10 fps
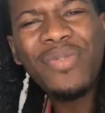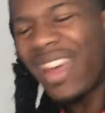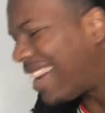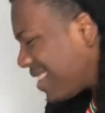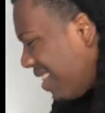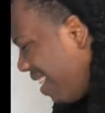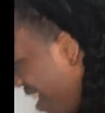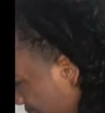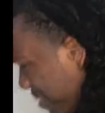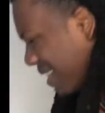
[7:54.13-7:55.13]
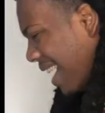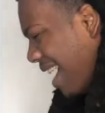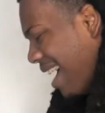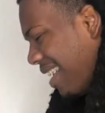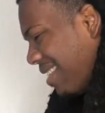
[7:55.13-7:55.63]
fan, that's an
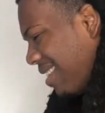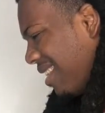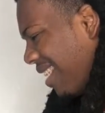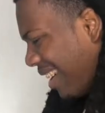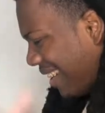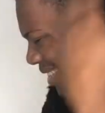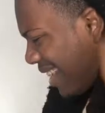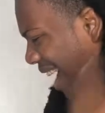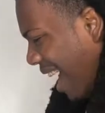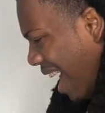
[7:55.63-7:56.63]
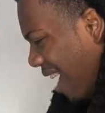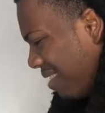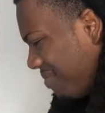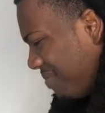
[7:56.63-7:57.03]
upset. Look at this guy.